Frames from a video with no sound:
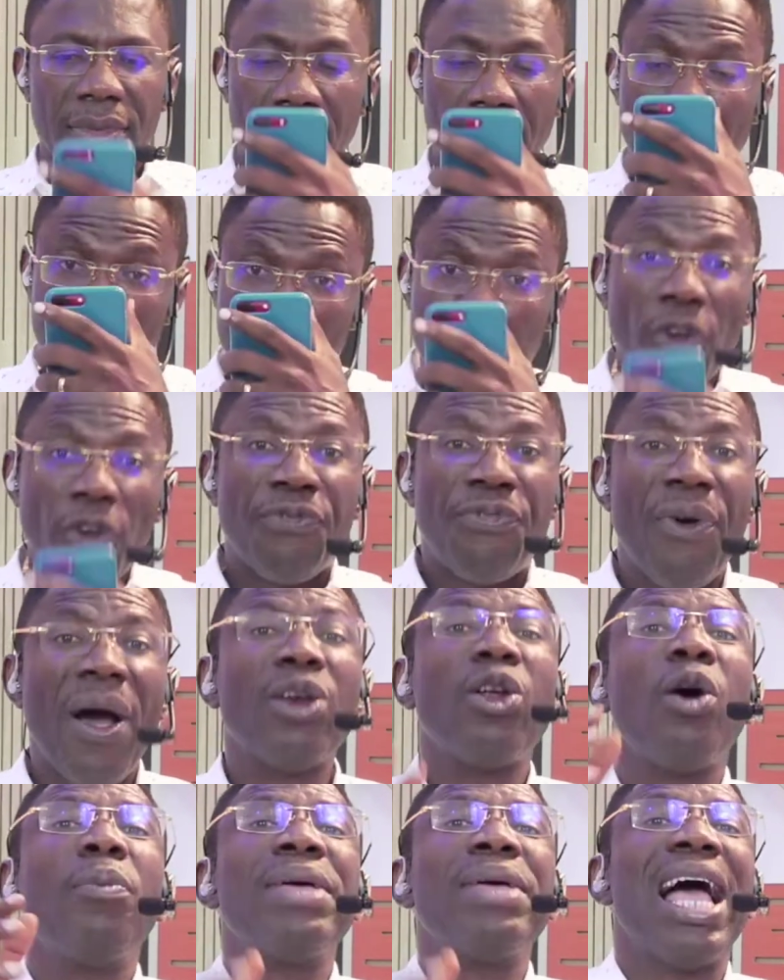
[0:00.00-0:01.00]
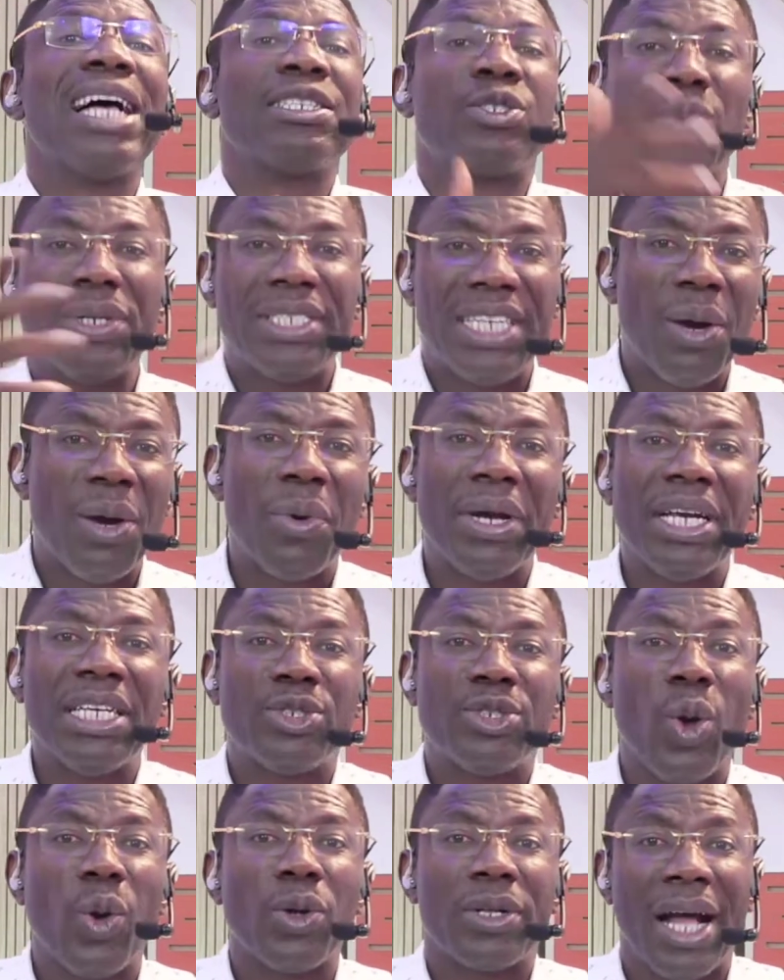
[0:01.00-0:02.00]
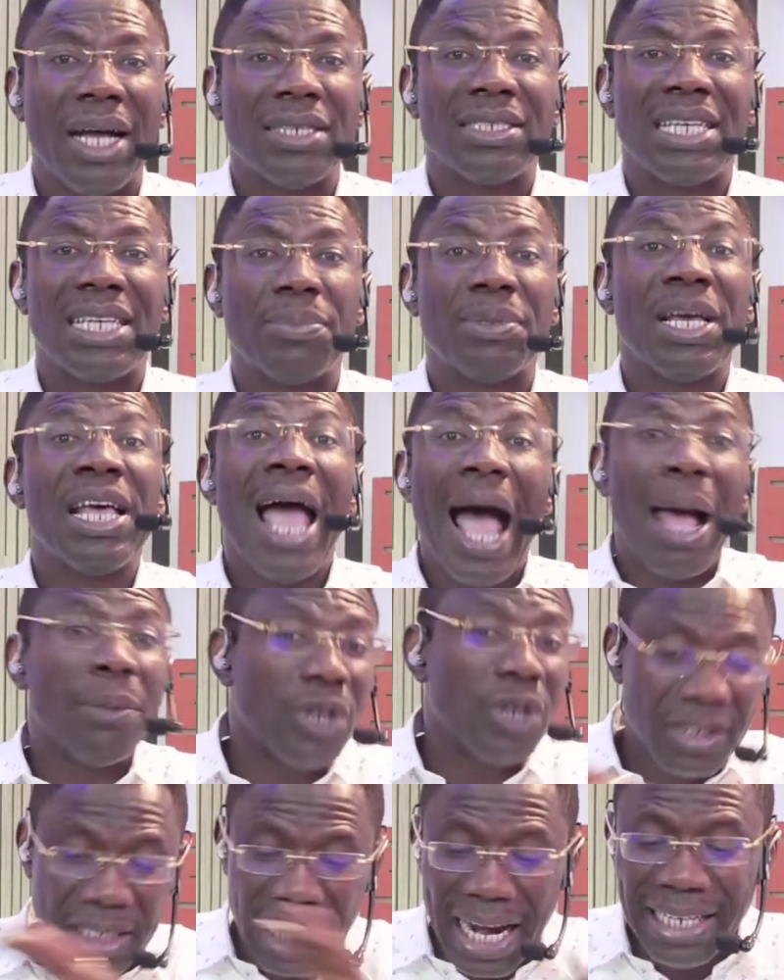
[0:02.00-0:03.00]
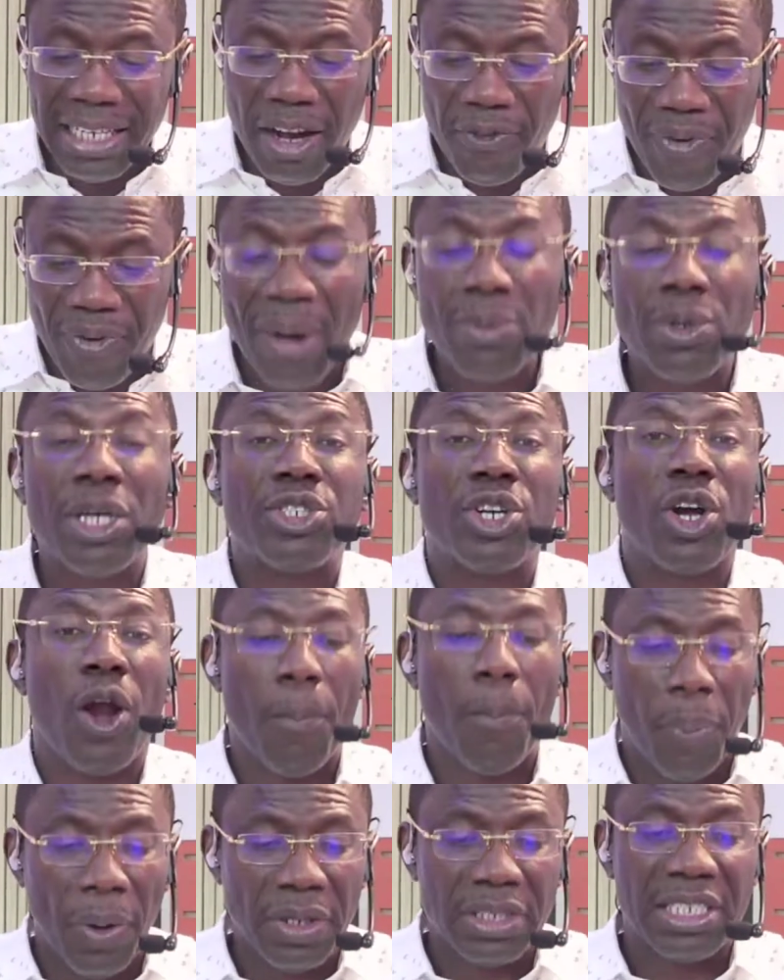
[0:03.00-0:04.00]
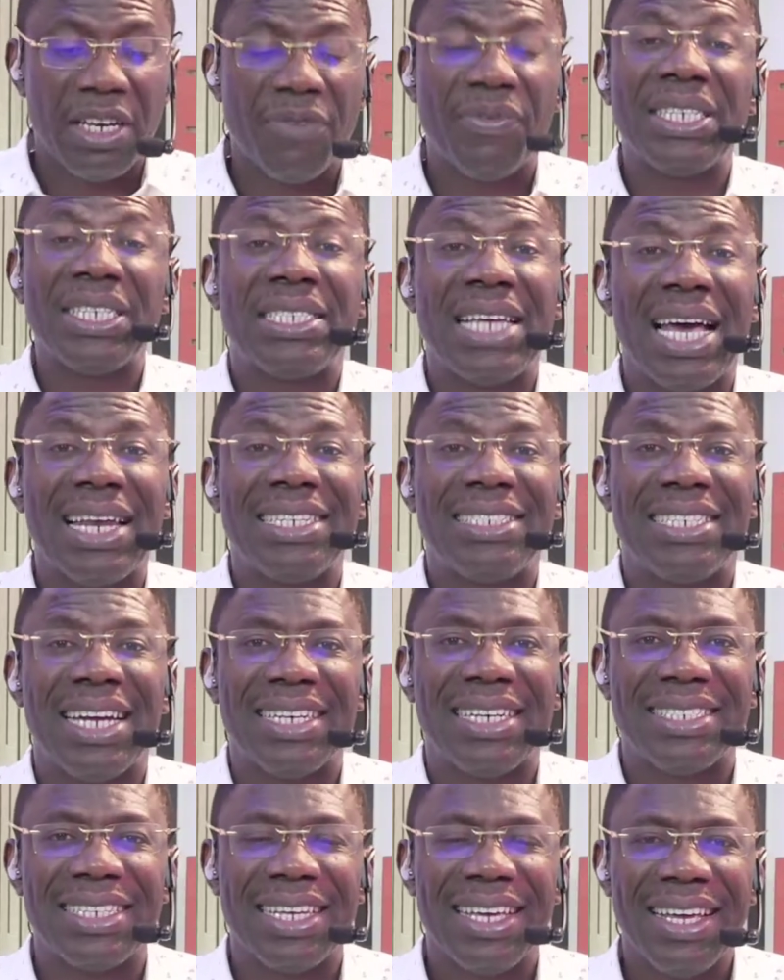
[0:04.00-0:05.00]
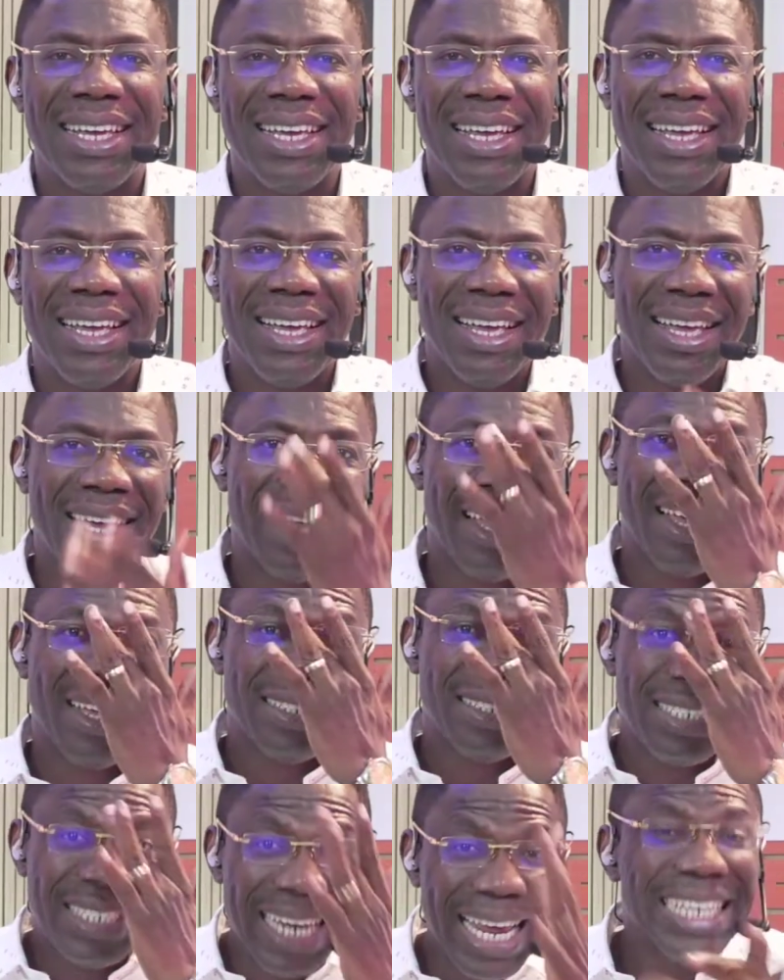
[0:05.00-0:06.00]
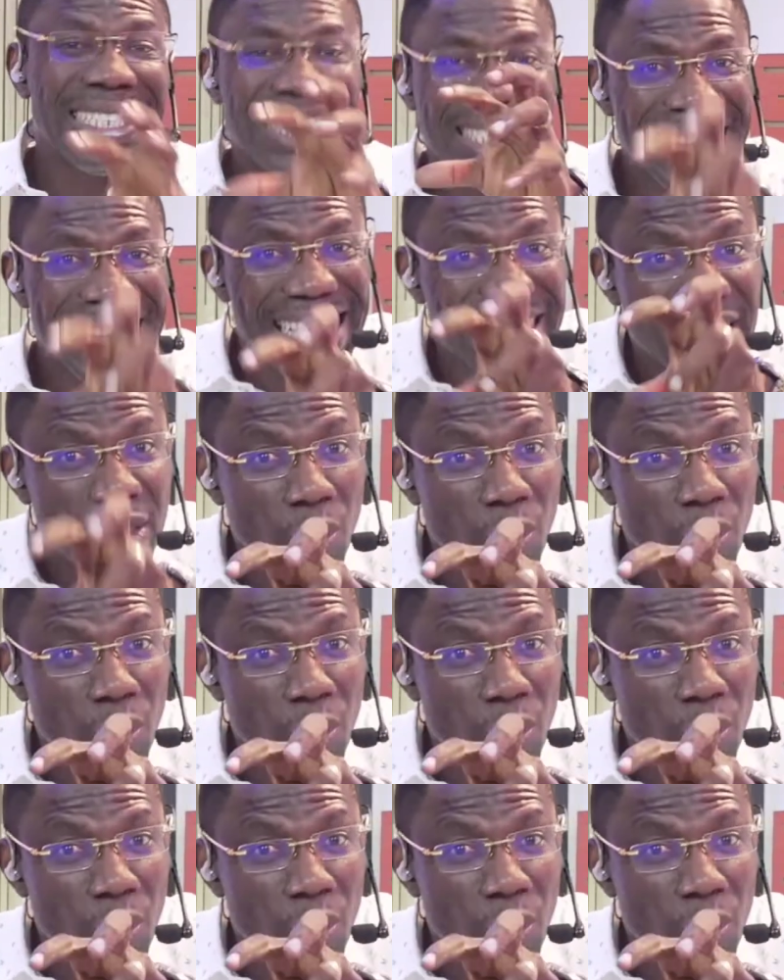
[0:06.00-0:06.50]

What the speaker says: So follow me as we deal with this whole concept. I'm just laying the foundation on positive intelligence. This is